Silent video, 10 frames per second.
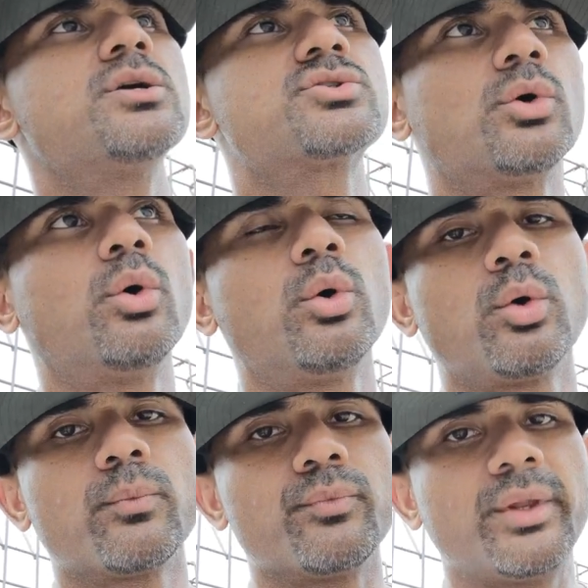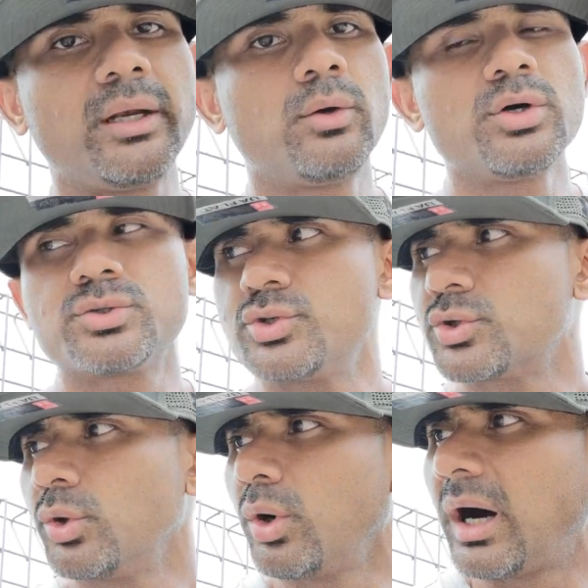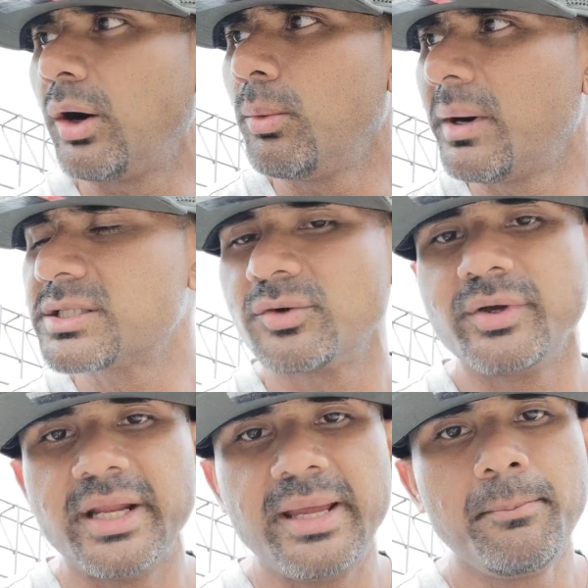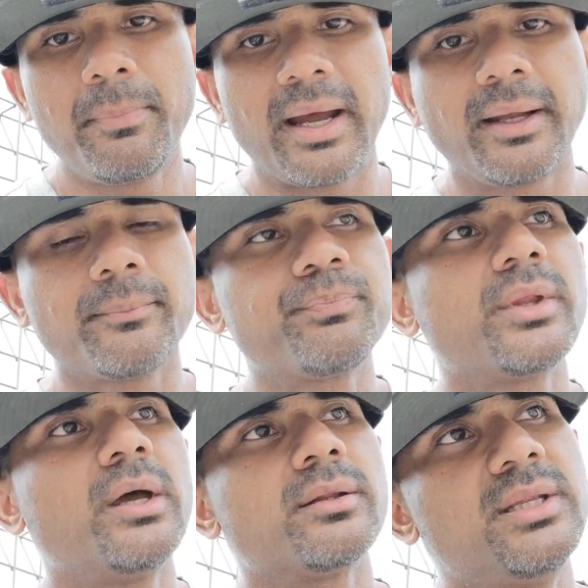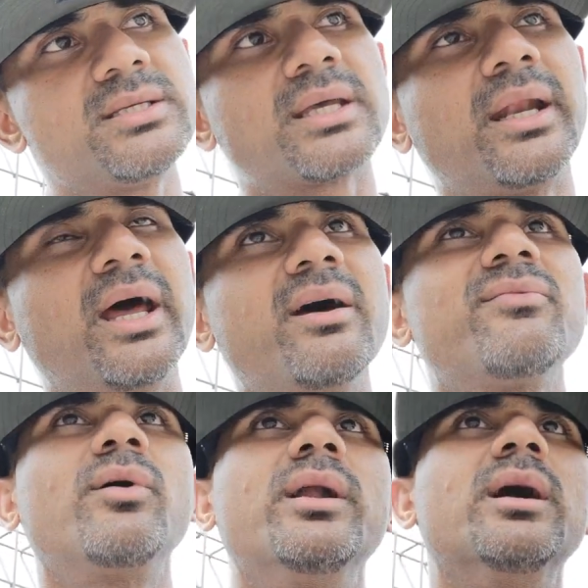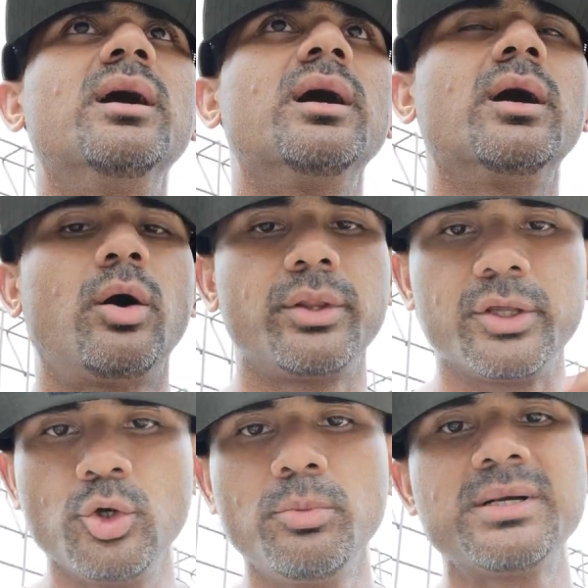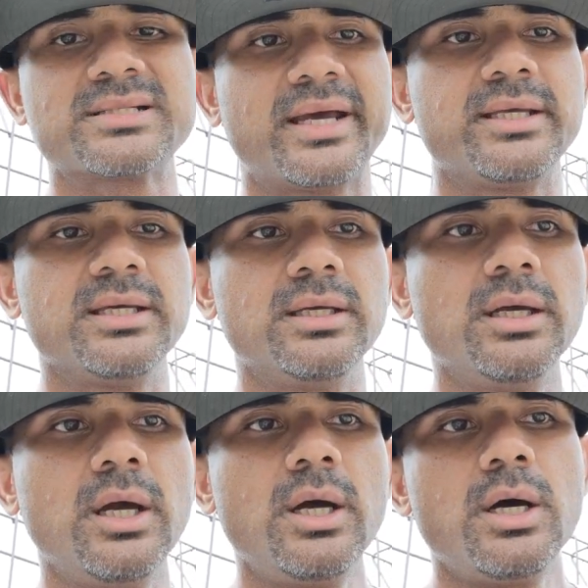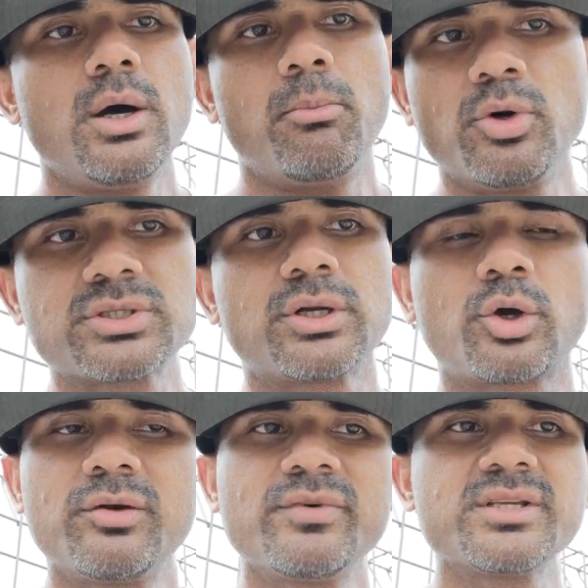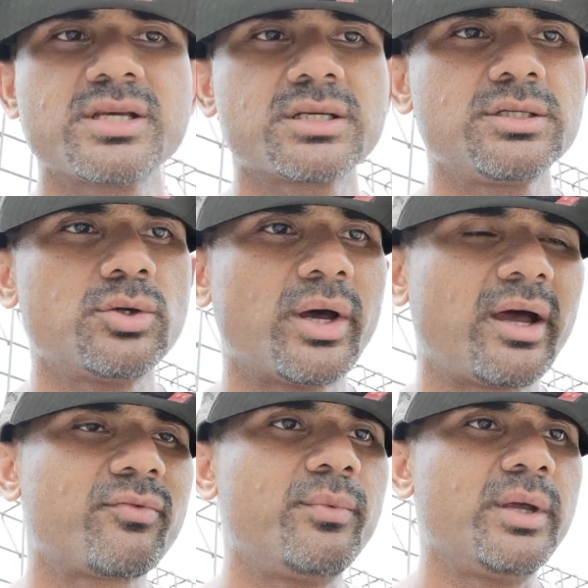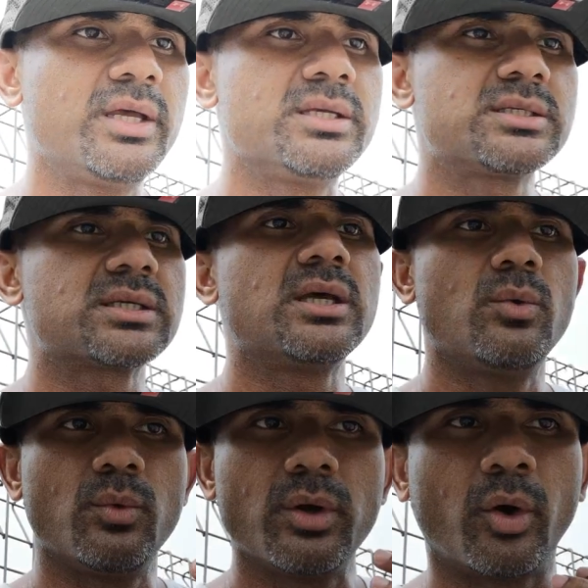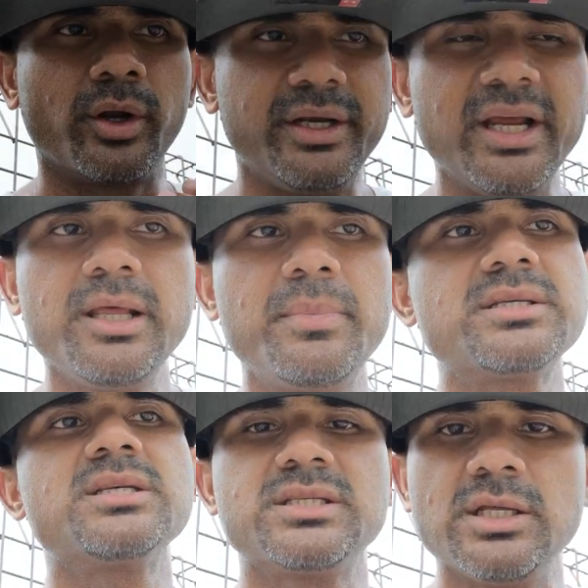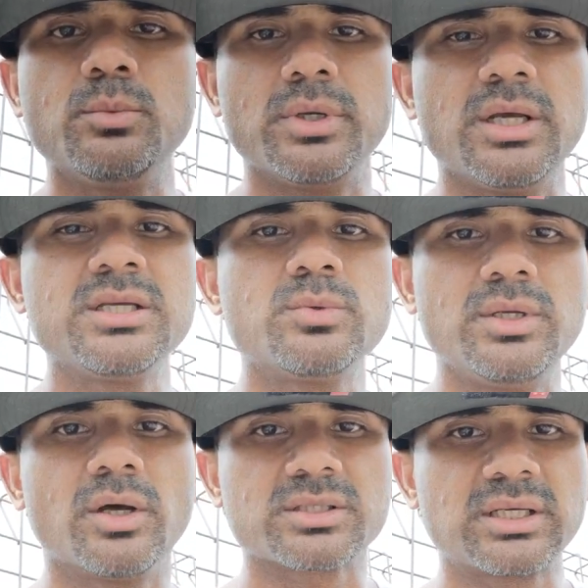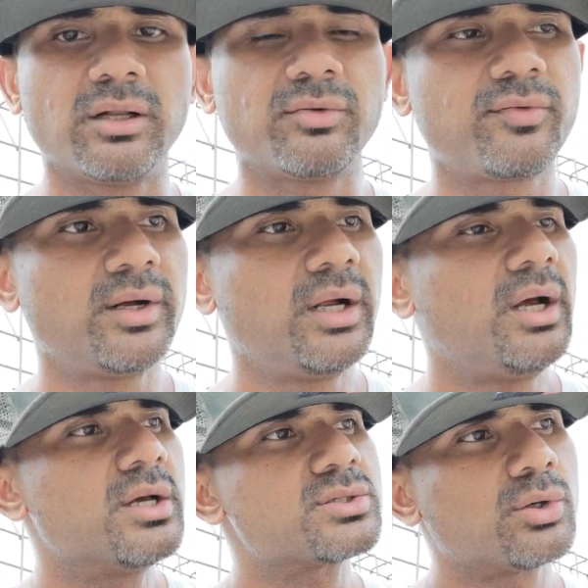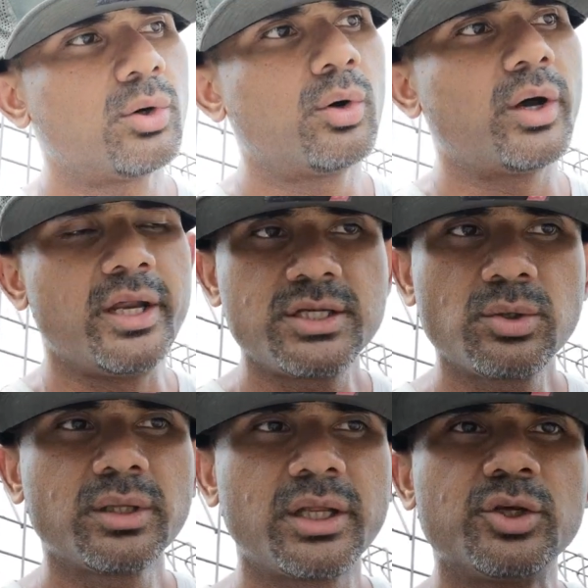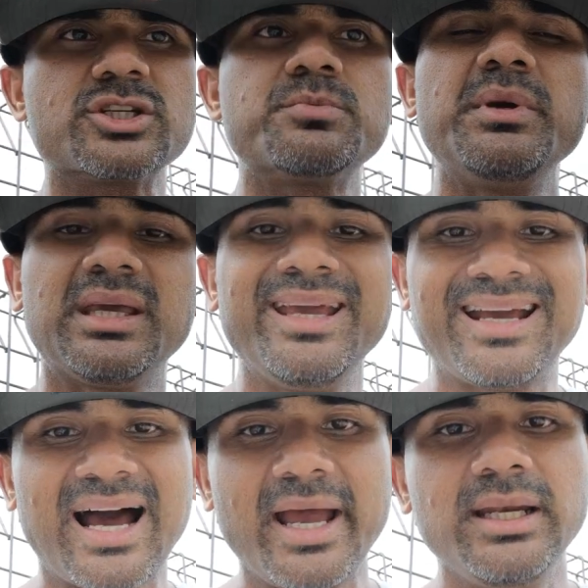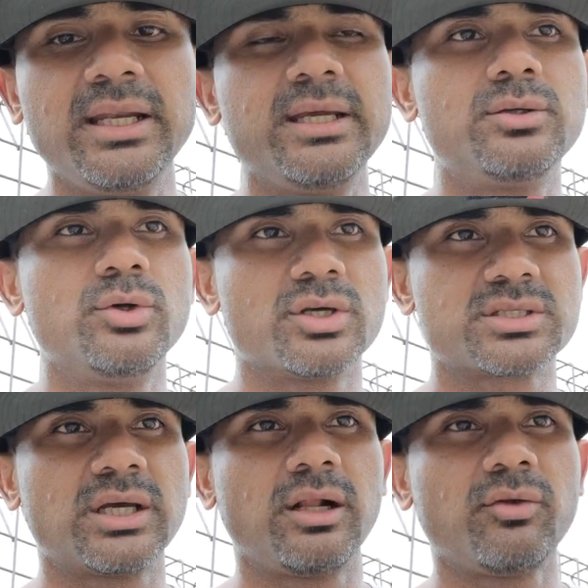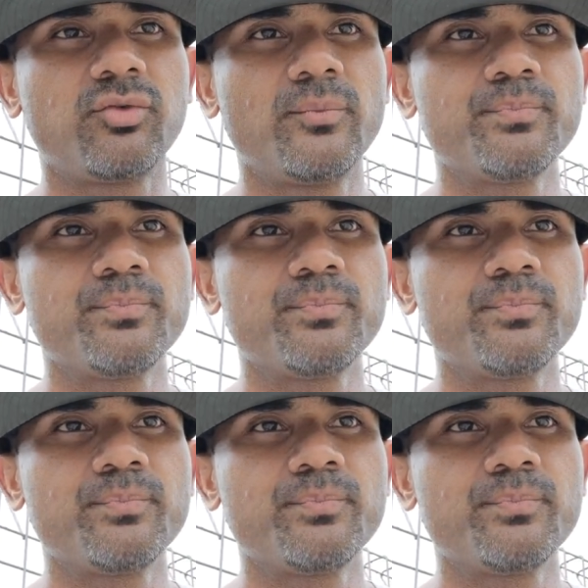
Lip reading: So that goes to show how much of an impact this can have on the human psyche. Most of the conversations you have is on a daily basis, it is with yourself. So ensure that you're speaking kindly to yourself.